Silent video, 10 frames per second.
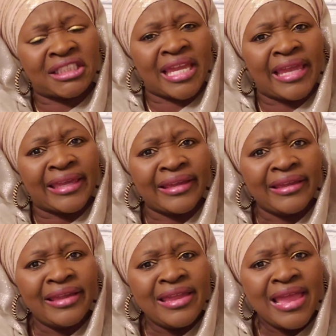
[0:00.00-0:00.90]
check.
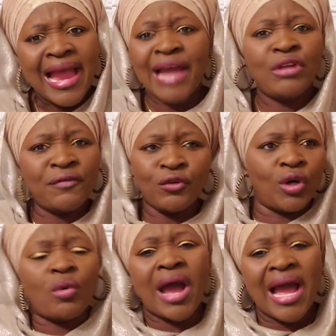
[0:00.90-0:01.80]
I don't even
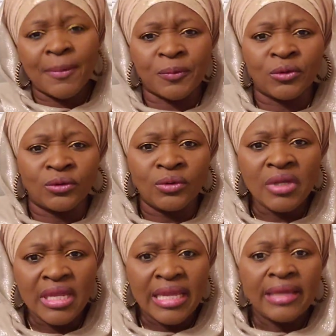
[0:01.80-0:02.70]
know what happened.
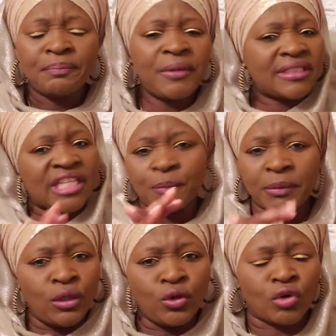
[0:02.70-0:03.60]
Please help
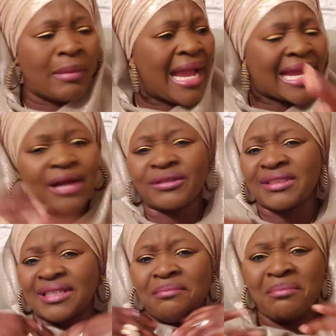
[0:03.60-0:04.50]
me look. My account
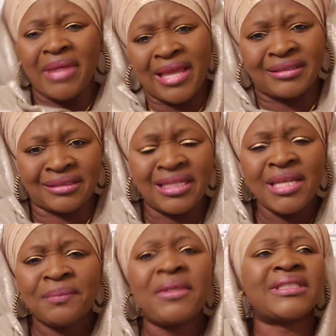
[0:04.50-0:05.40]
is a mess.
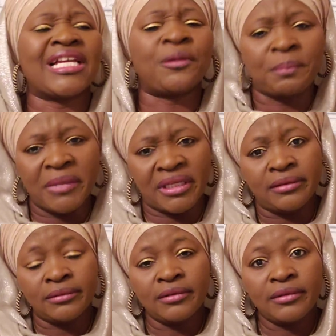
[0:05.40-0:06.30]
Please help me.
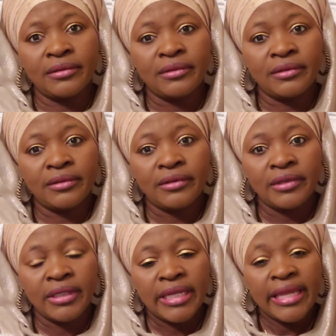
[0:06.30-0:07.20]

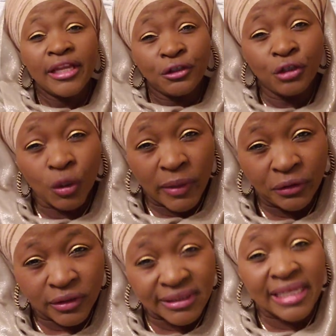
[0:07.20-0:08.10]
You know, when
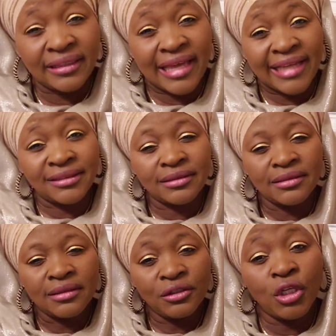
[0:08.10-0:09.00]
you're saying that,
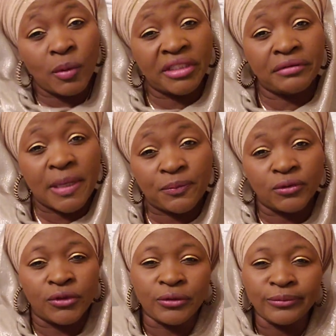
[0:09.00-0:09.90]
you know what the rep will
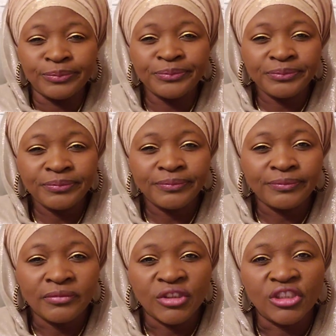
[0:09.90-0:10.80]
do?
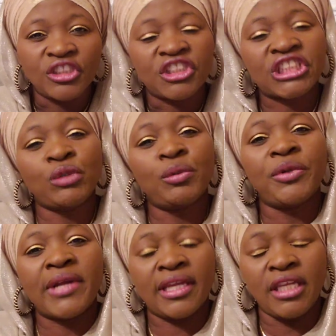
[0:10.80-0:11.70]

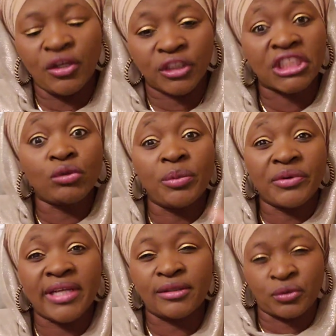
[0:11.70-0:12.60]
He or she will be
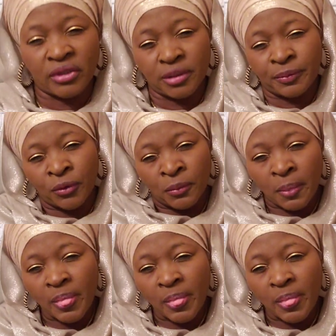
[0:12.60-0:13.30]
ready to help you.